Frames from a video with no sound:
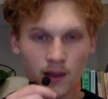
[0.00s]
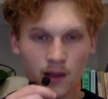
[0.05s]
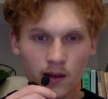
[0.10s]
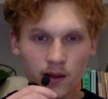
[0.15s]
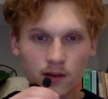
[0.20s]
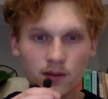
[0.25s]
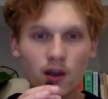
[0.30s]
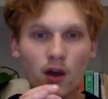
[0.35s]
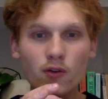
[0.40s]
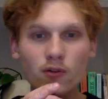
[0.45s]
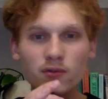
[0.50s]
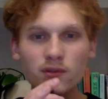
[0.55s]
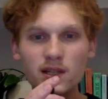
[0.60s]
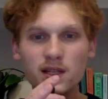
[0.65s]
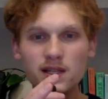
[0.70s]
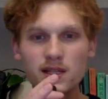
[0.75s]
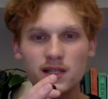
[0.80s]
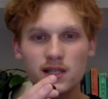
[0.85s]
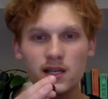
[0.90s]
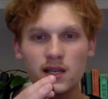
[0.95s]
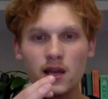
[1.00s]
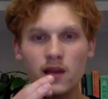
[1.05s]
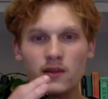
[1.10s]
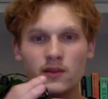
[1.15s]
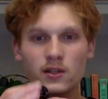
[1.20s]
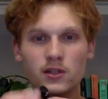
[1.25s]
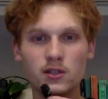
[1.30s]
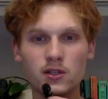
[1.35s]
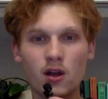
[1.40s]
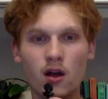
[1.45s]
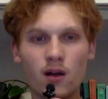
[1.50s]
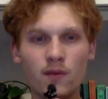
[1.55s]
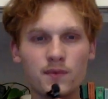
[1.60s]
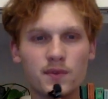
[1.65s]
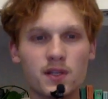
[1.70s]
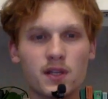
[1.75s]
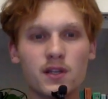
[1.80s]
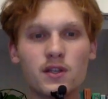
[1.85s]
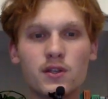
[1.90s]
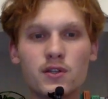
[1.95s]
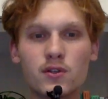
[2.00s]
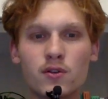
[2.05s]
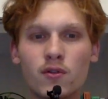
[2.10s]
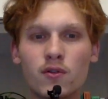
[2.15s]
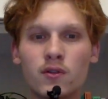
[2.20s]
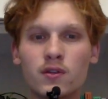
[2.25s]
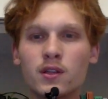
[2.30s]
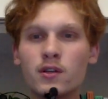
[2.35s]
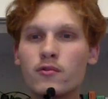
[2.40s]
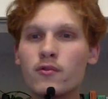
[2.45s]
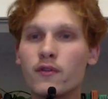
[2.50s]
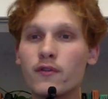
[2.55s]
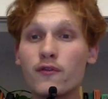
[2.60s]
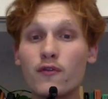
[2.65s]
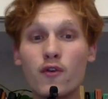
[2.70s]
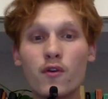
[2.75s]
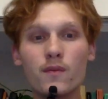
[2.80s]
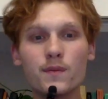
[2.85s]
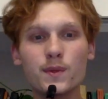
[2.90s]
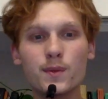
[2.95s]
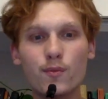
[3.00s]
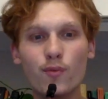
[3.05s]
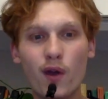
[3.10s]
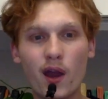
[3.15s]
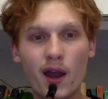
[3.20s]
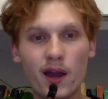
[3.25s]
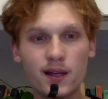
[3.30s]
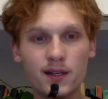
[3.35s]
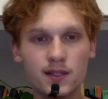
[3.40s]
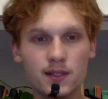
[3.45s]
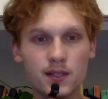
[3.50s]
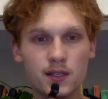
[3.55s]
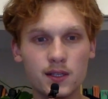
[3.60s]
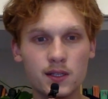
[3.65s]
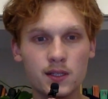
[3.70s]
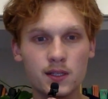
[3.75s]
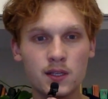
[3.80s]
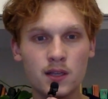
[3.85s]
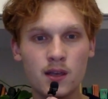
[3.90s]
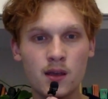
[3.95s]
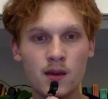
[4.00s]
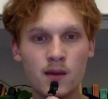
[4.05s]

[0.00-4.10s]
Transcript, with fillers: Not only is singing the psalms a historically reformed practice,